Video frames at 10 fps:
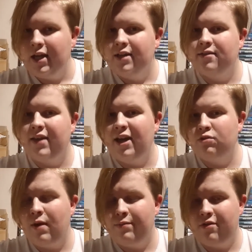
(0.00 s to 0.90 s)
So the
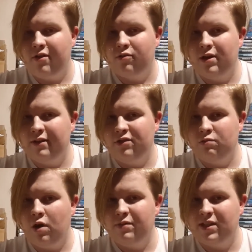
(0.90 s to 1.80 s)
actual episode is quite different
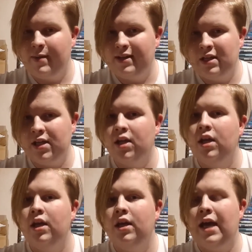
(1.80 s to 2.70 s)
to what I was expecting.
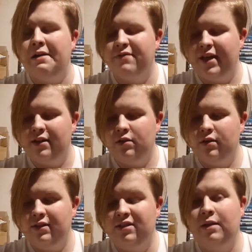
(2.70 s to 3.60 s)
However, that
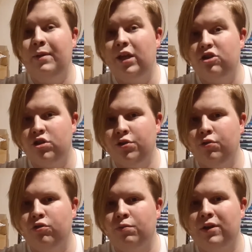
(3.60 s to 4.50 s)
is a double-edged
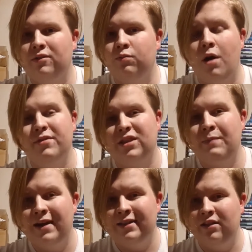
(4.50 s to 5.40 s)
sword because what I was
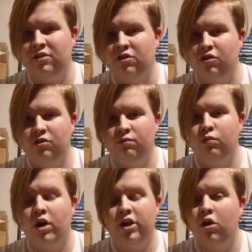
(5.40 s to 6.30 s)
expecting looked good and
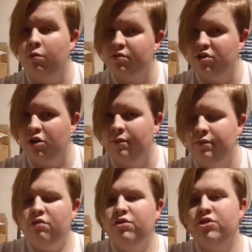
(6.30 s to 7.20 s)
what I got was not.
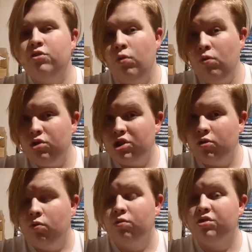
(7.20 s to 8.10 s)
The
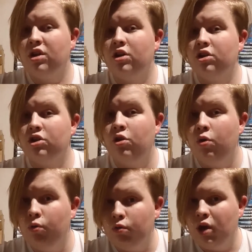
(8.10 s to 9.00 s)
resort was
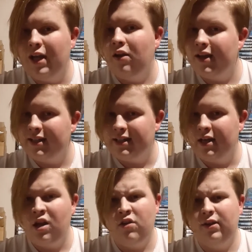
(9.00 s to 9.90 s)
cool. I liked it.
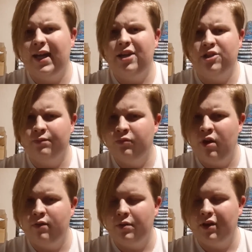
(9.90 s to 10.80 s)
I liked the location.
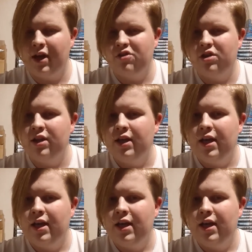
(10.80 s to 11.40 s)
Great filming location.